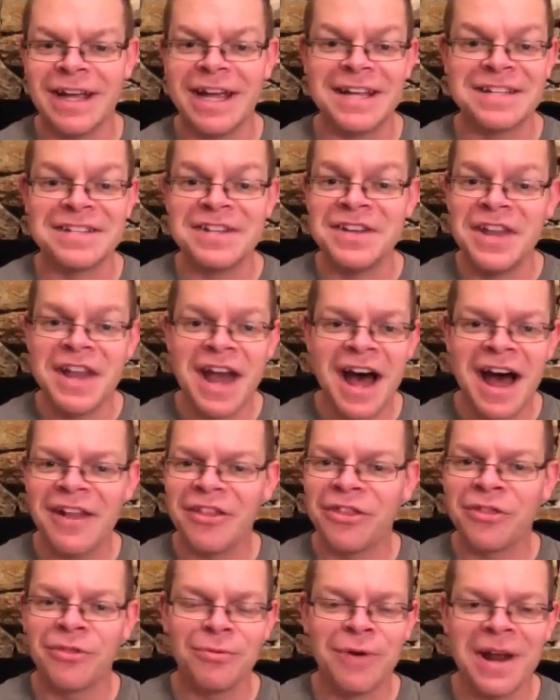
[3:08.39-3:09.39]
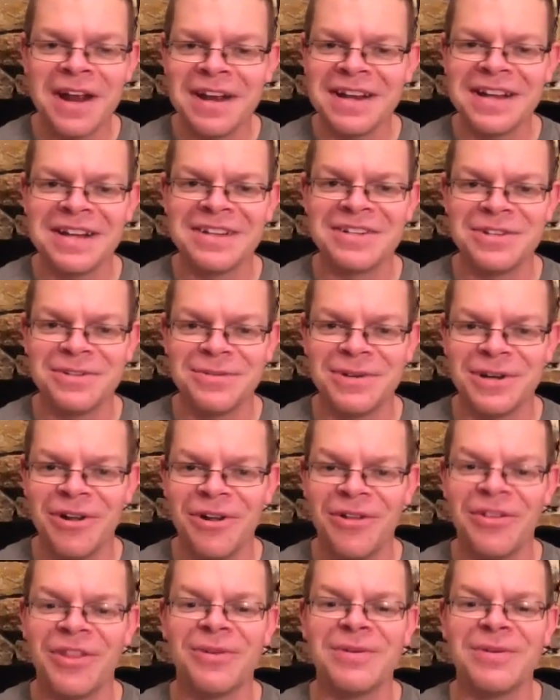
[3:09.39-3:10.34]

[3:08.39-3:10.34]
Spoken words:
It's not threatening to you at all.